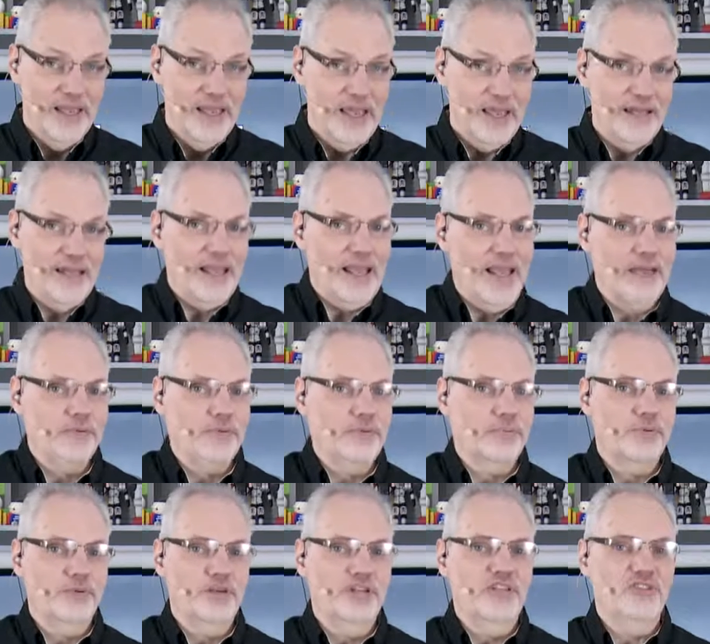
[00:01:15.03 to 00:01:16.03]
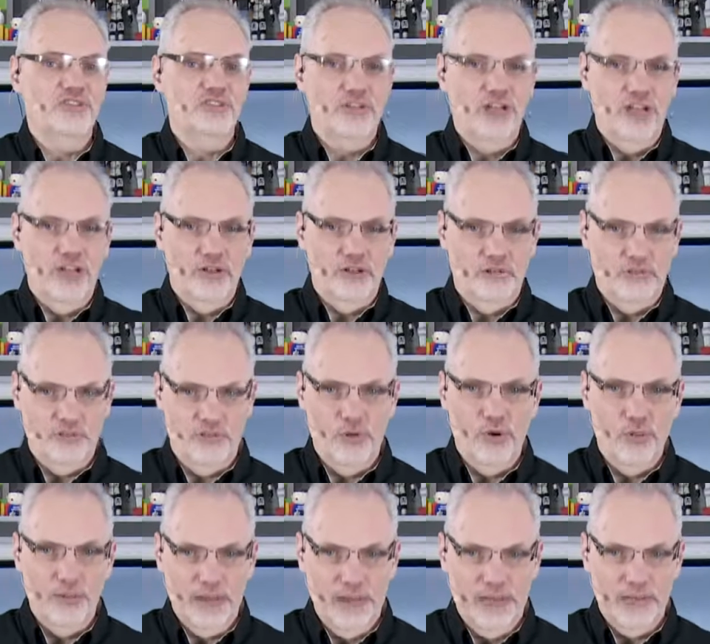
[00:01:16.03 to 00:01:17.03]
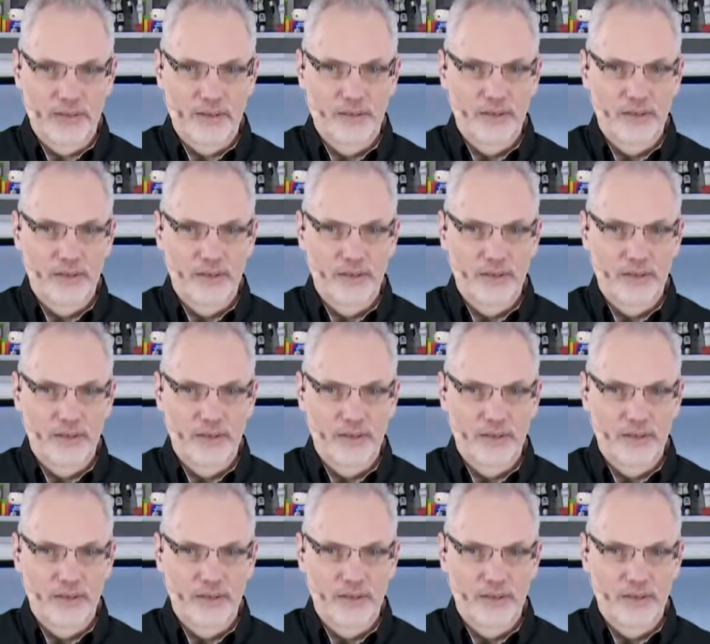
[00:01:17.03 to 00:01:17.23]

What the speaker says: and they have a pretty standard format.